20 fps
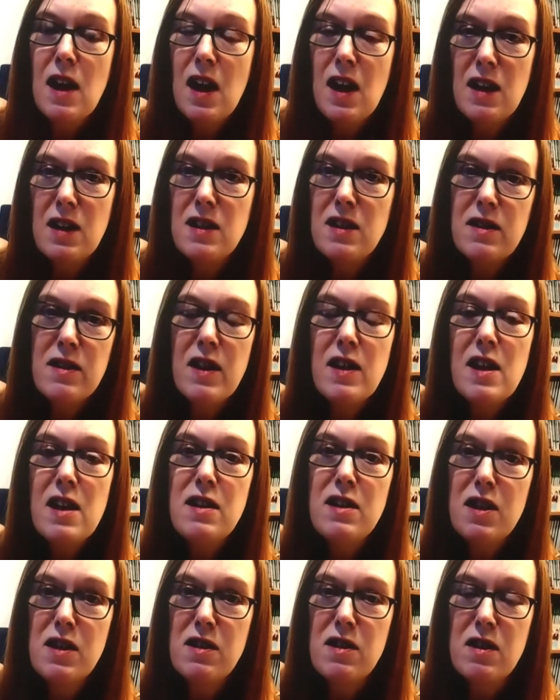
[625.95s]
And then it
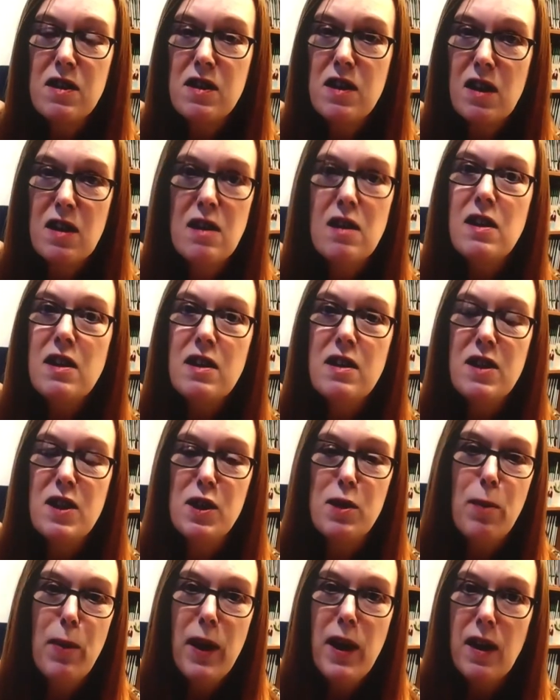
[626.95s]
doesn't suddenly
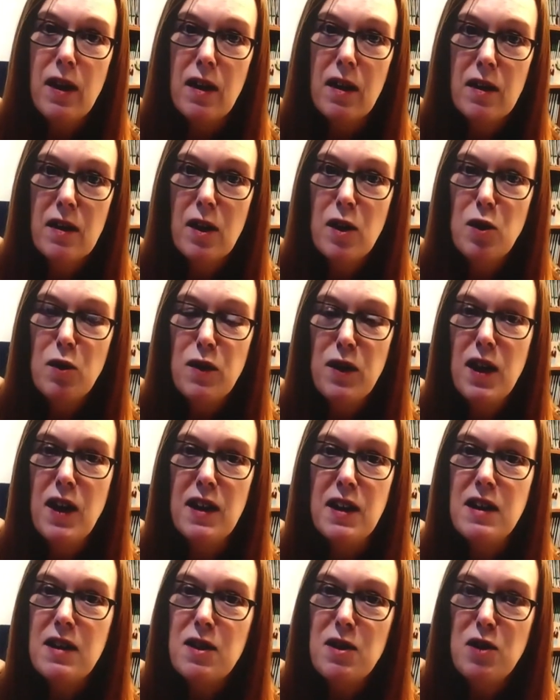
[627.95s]
disappear
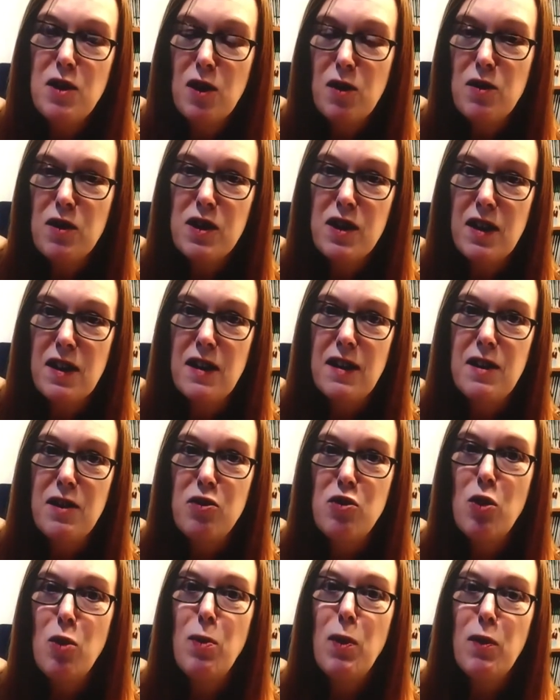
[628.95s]
overnight. You don't suddenly
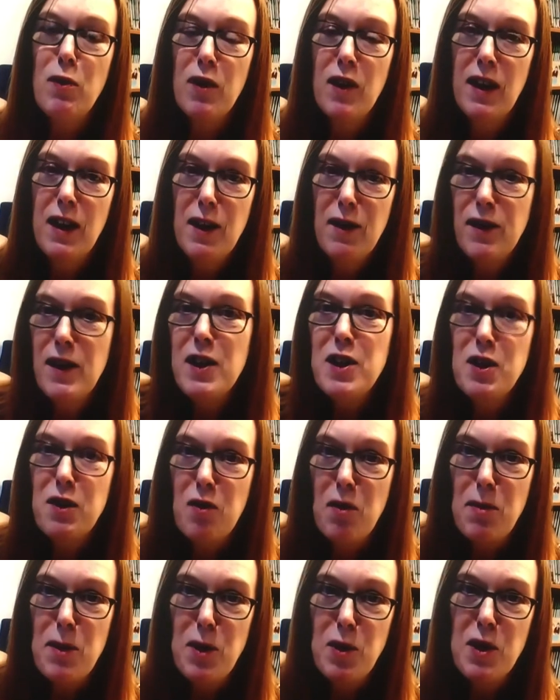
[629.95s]
drop off a cliff edge of
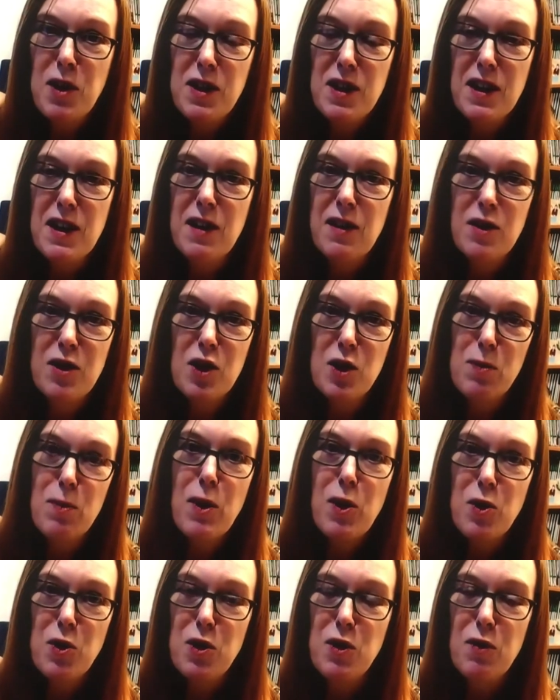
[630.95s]
immunity just
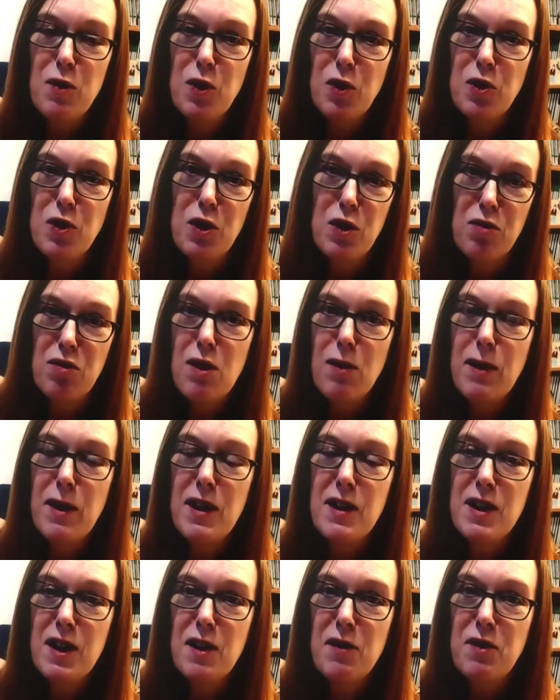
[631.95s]
because you've got to 3
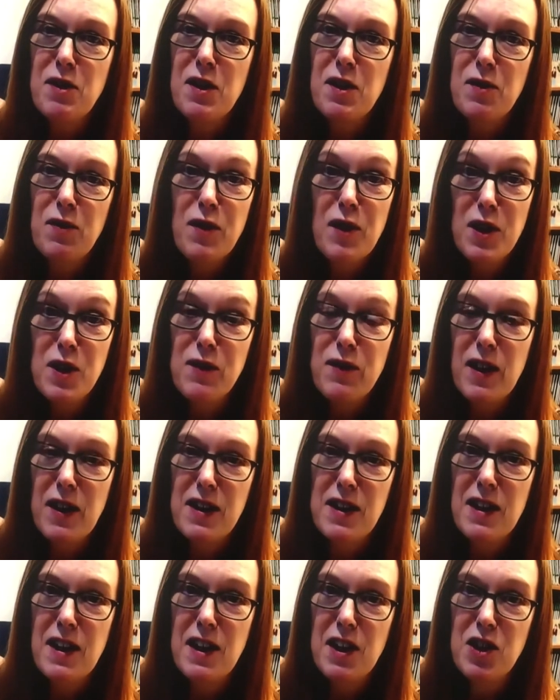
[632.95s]
weeks after the first
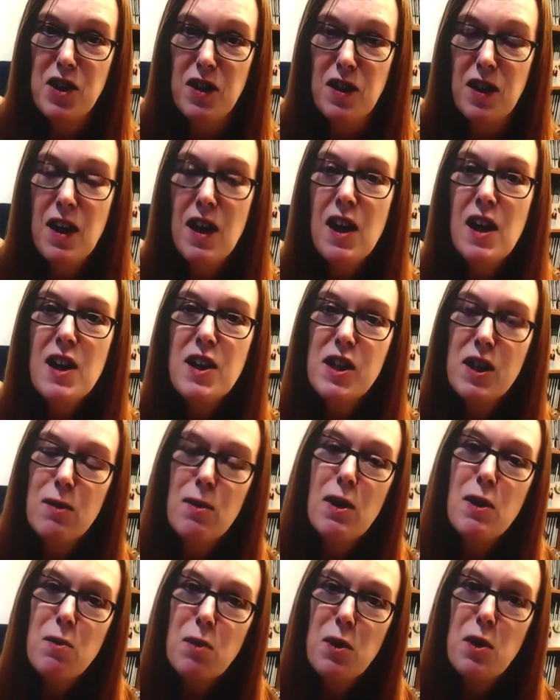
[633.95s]
vaccination. So I
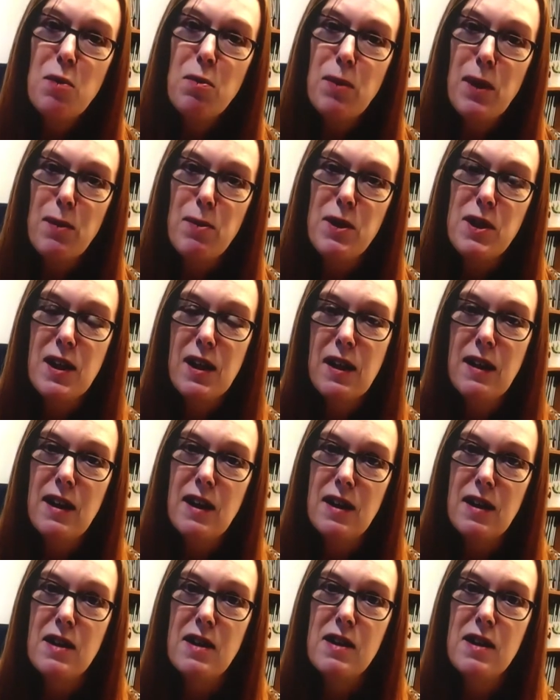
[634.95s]
wouldn't be particularly
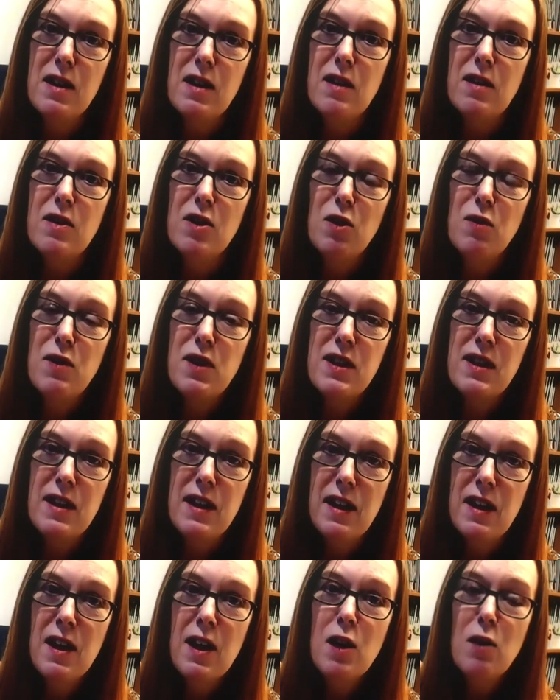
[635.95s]
concerned.
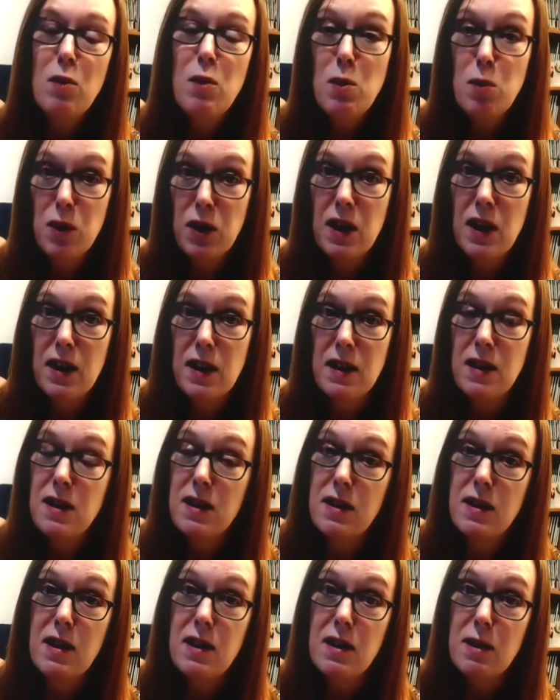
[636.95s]
Obviously, we would like to
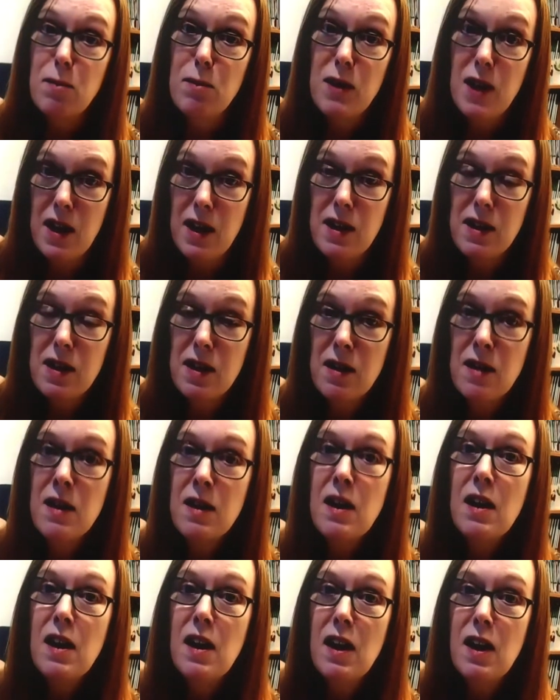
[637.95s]
see some data
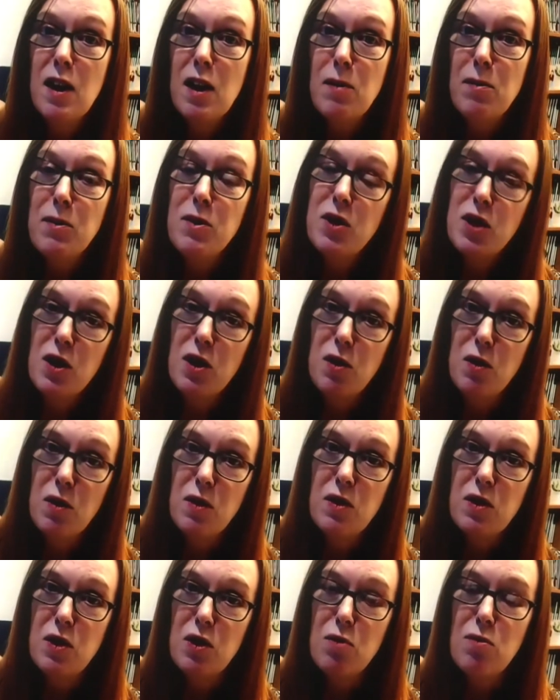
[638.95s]

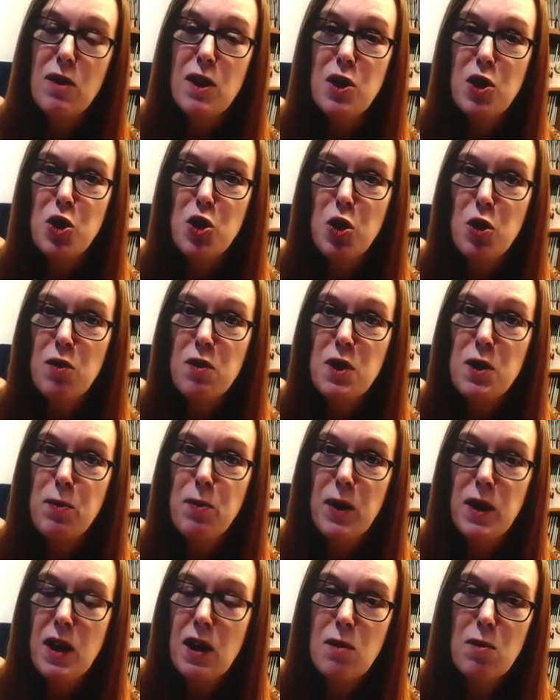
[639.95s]
to reassure us,
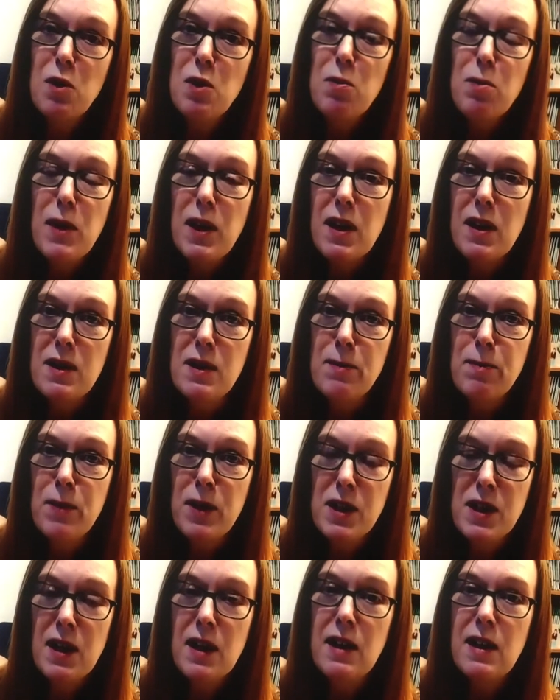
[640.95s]
but I wouldn't be
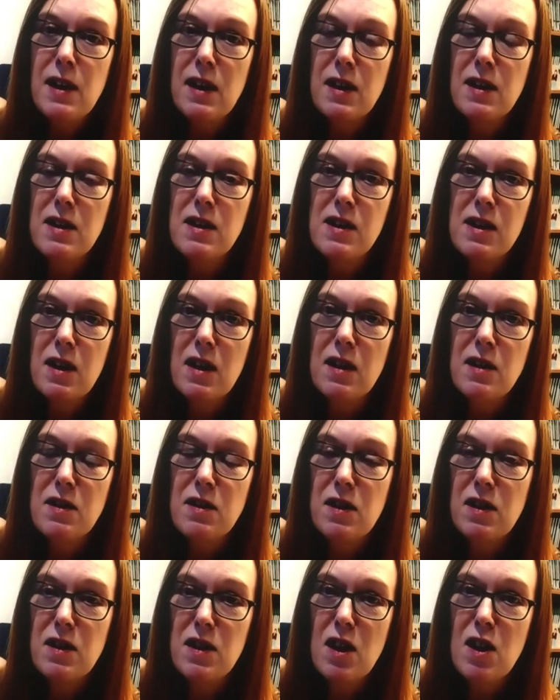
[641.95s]
particularly concerned
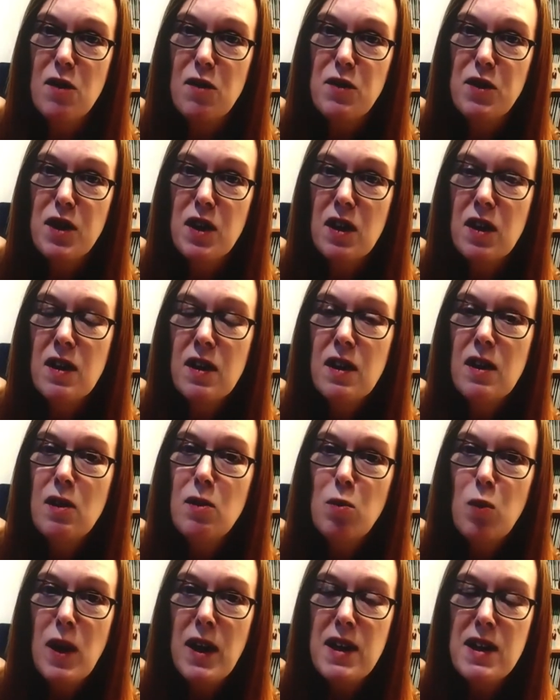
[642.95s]
that after
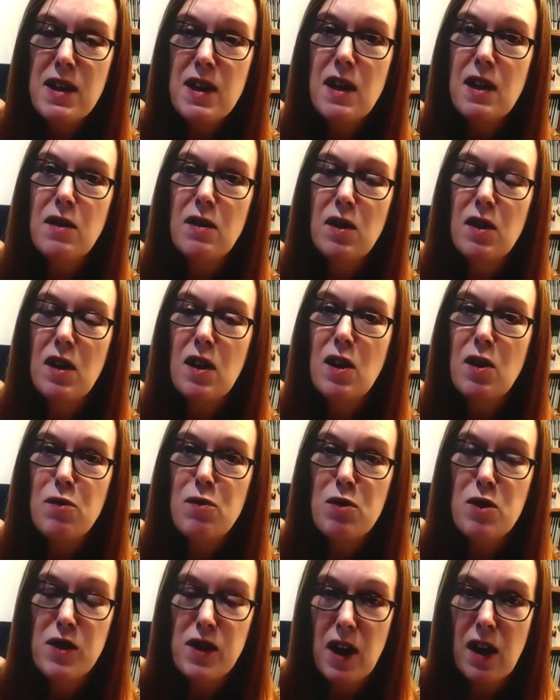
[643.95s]
waiting for a
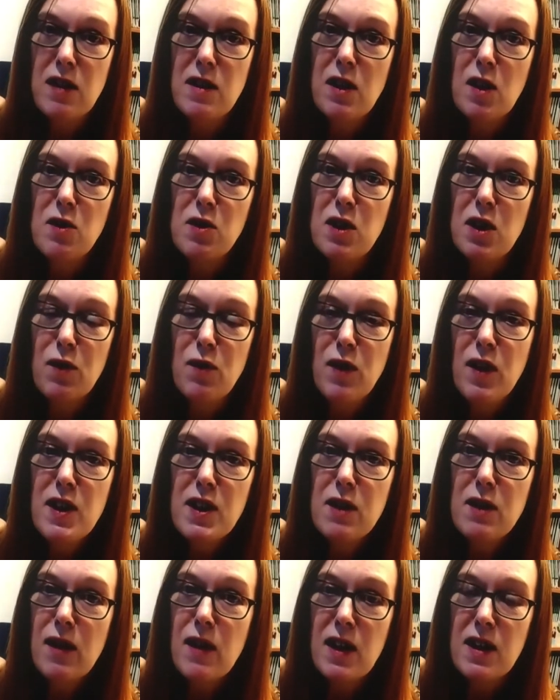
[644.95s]
second dose of the Pfizer
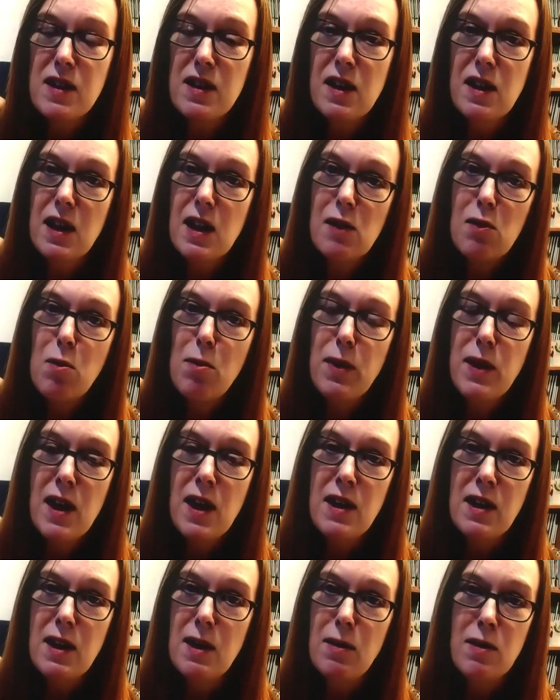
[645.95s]
vaccine, there would be
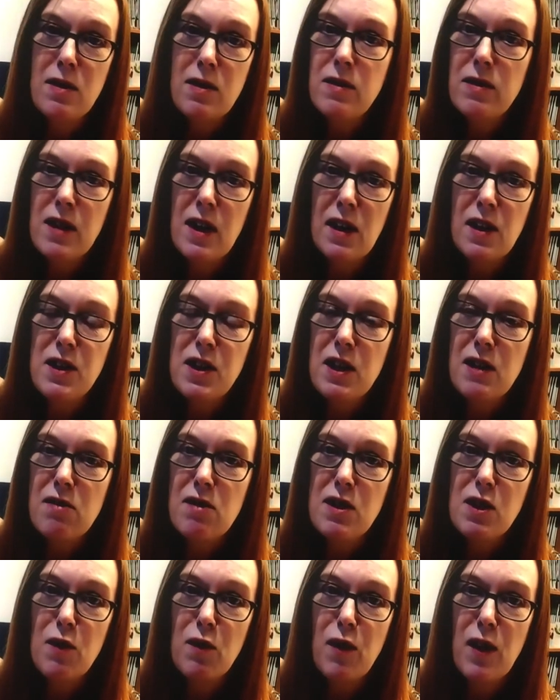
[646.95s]
any
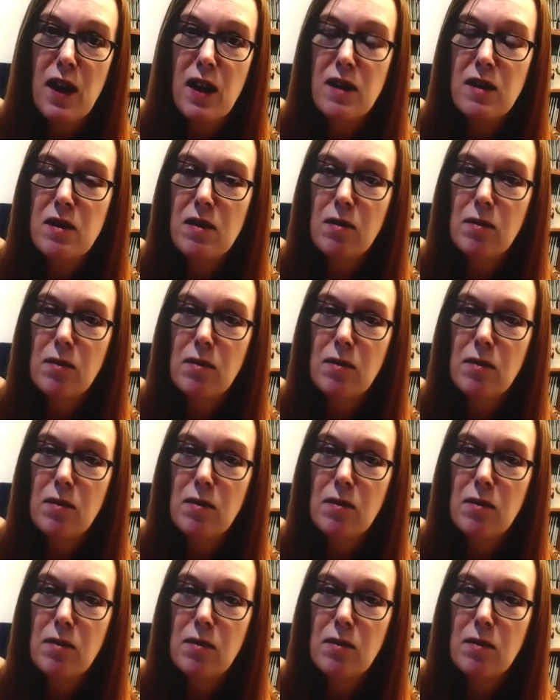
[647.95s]
deleterious effect.